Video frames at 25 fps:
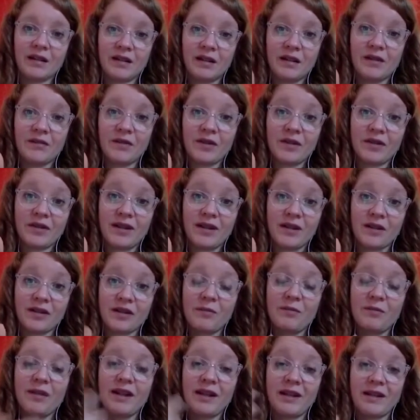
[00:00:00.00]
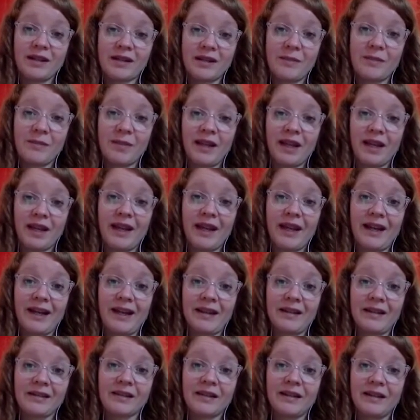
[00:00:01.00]
conversation, meeting somebody
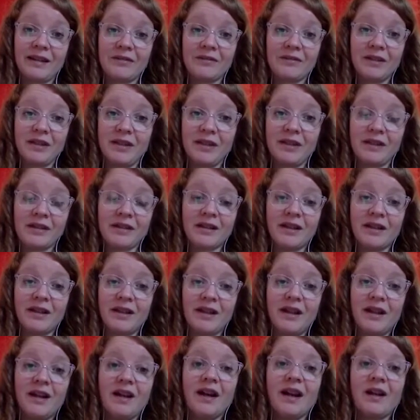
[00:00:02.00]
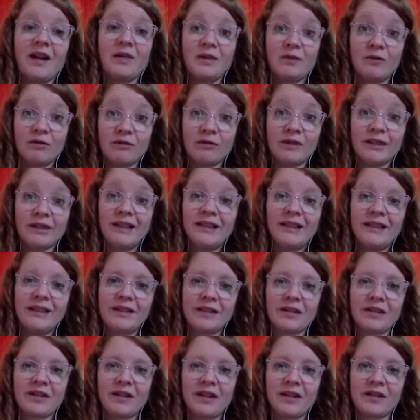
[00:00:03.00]
at an event, I would really
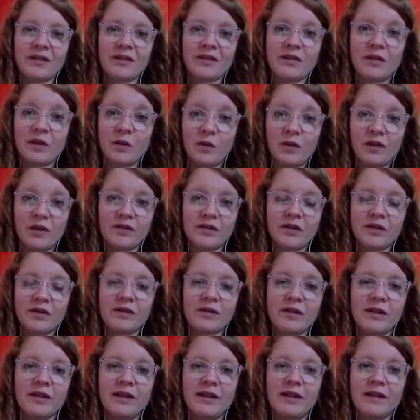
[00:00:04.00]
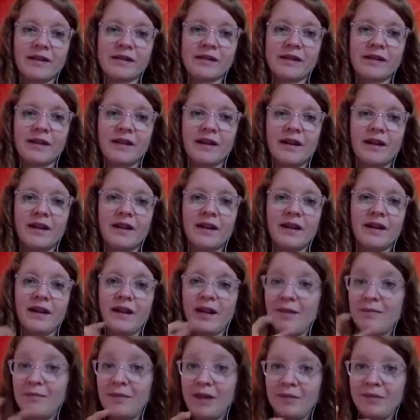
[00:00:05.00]
suggest doing one of two things,
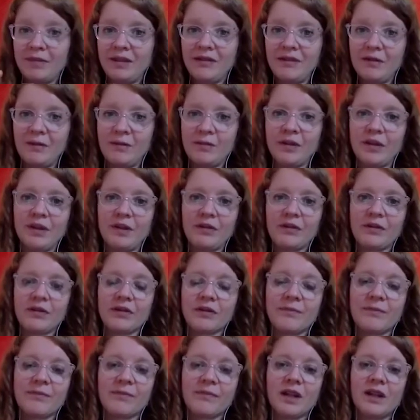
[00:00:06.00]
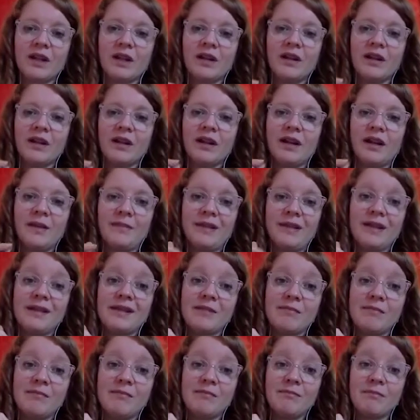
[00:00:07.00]
and maybe even both.
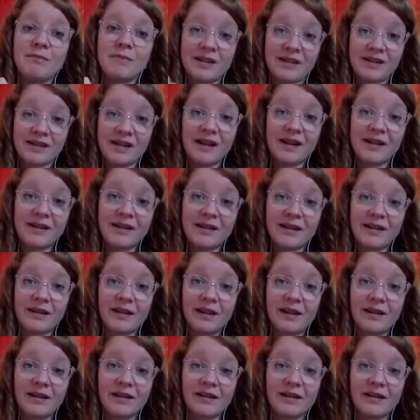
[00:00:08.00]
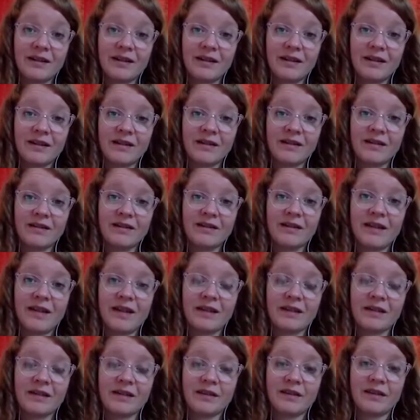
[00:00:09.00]
It's citing
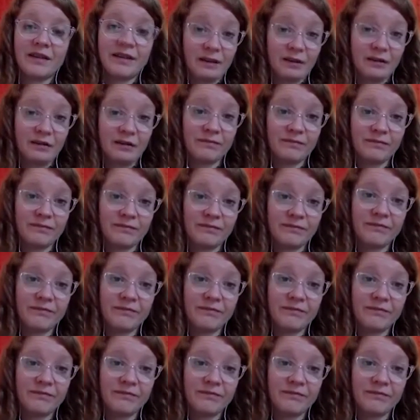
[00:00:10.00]
that you're